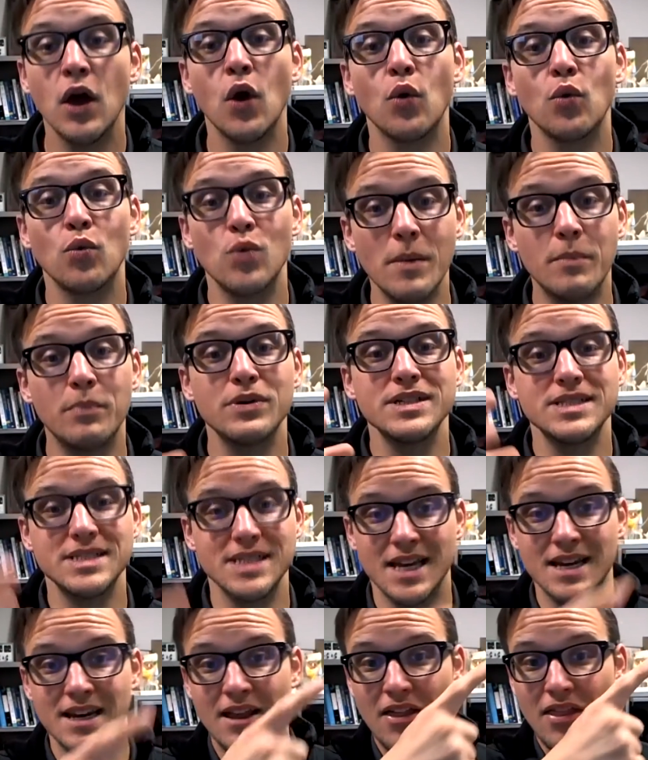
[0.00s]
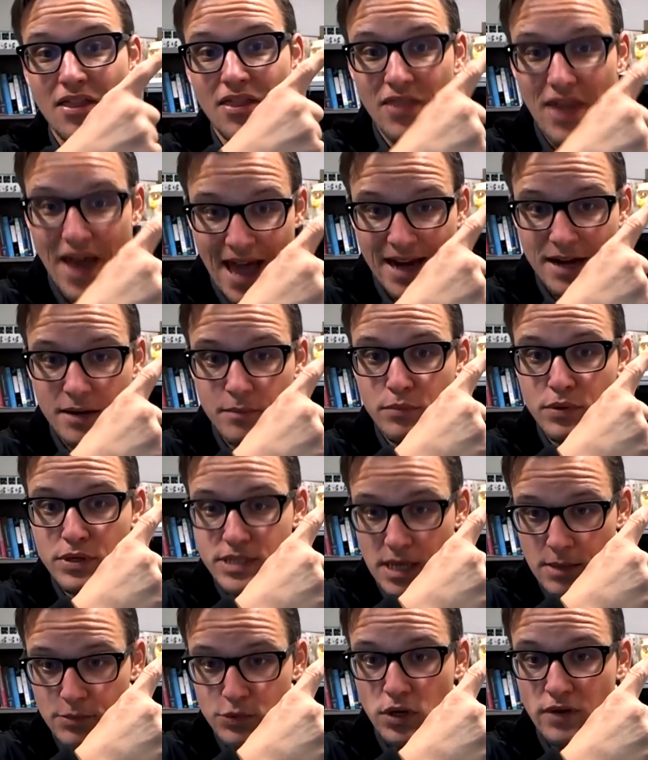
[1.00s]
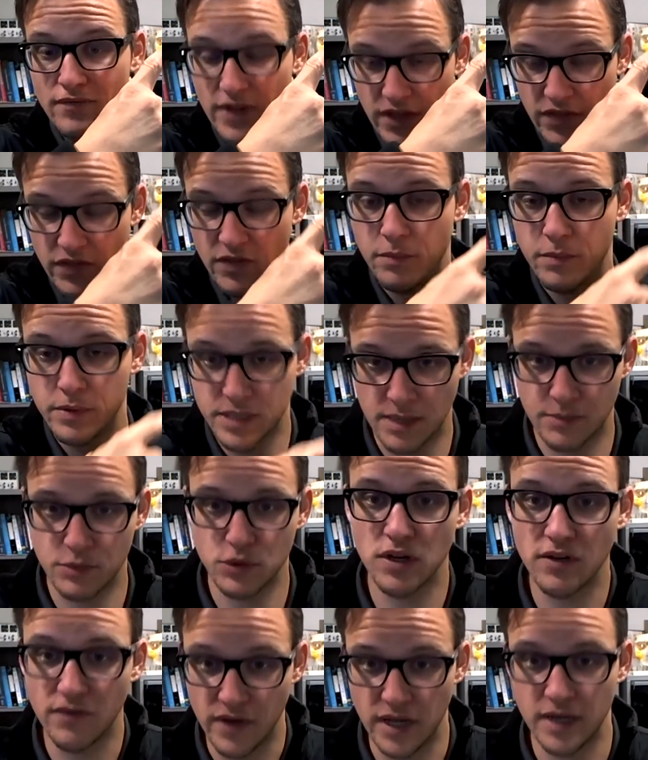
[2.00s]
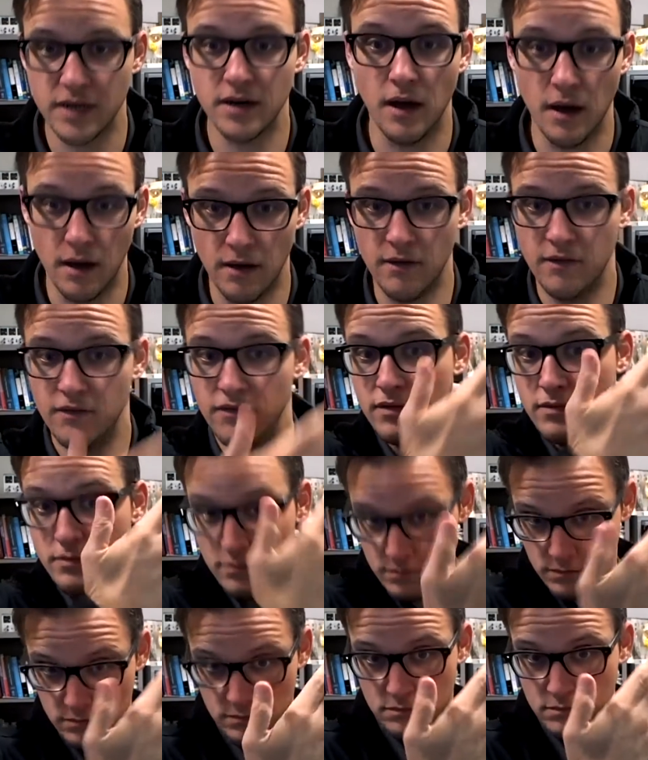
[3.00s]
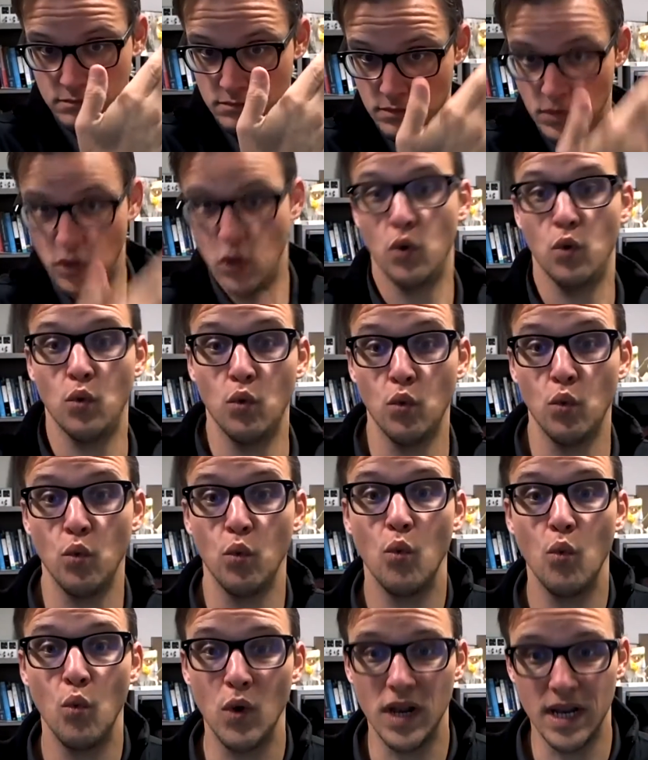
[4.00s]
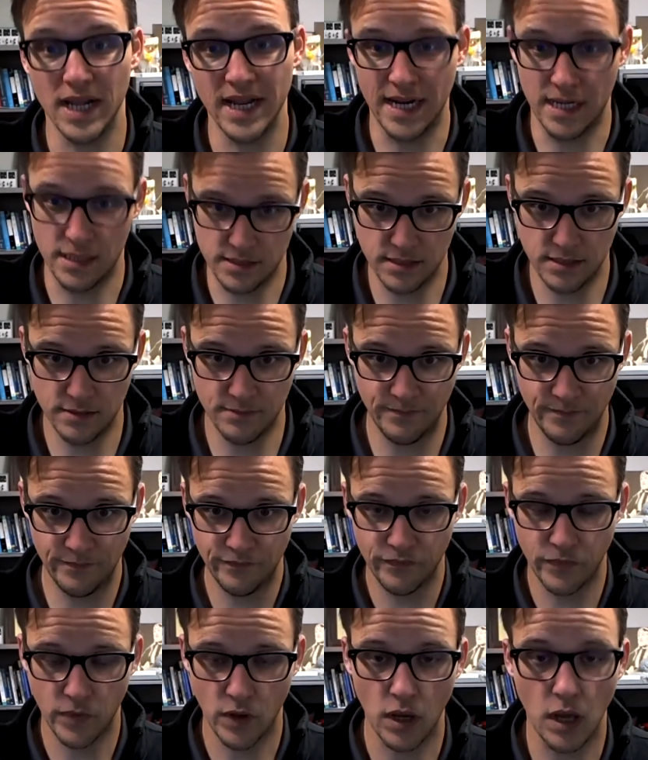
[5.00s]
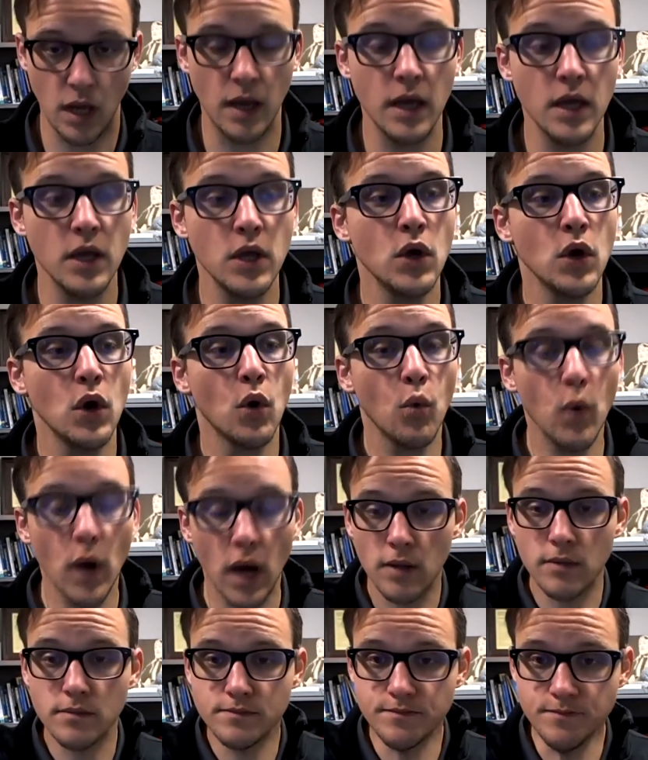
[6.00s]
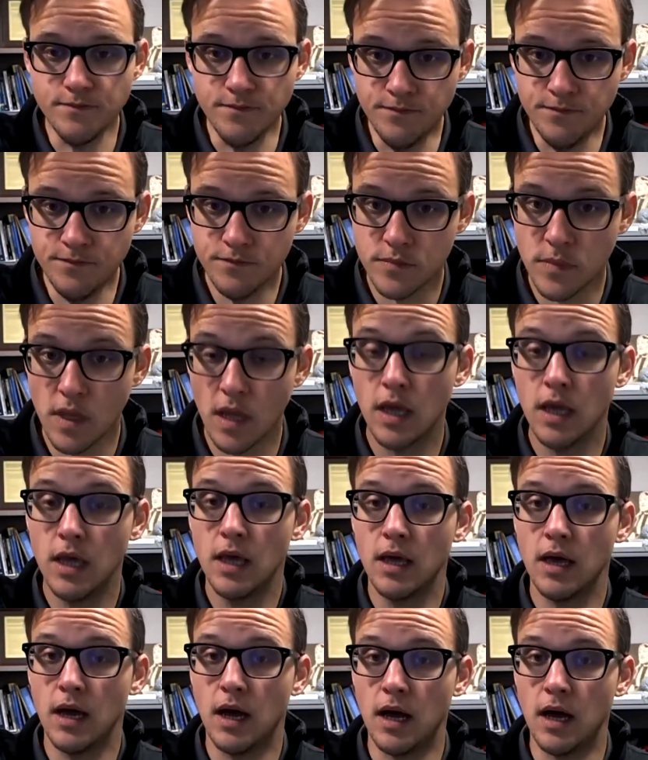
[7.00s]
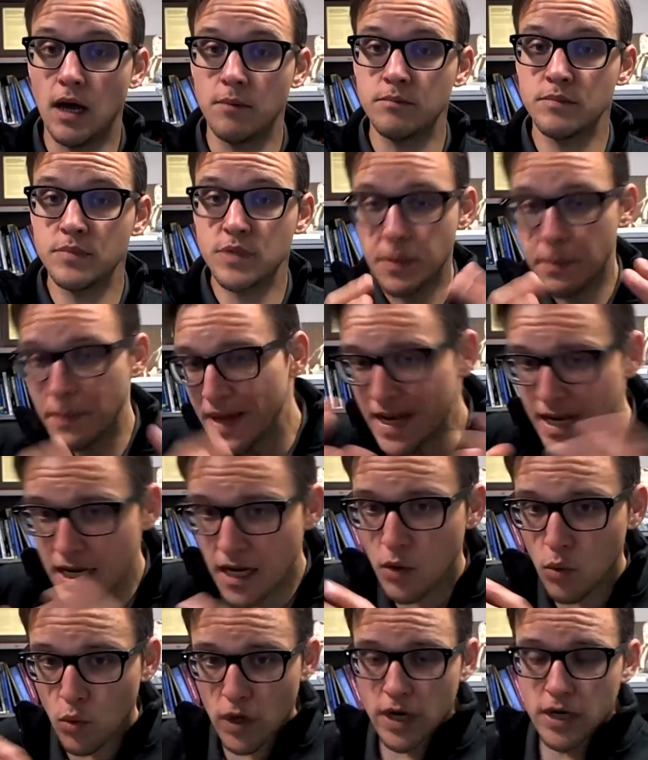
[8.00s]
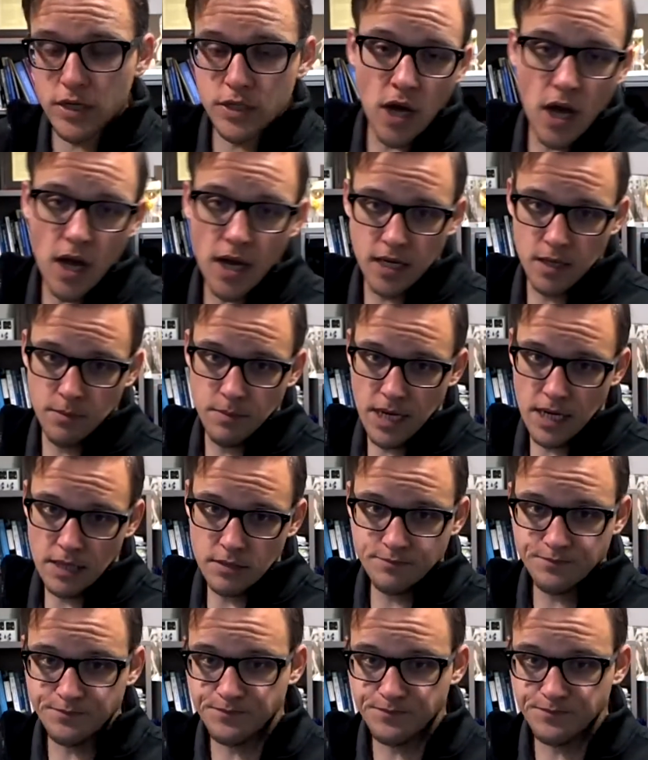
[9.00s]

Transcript: represent that perceptual event, the perceptual event of Willie Nelson? Well, depending on where you're talking about,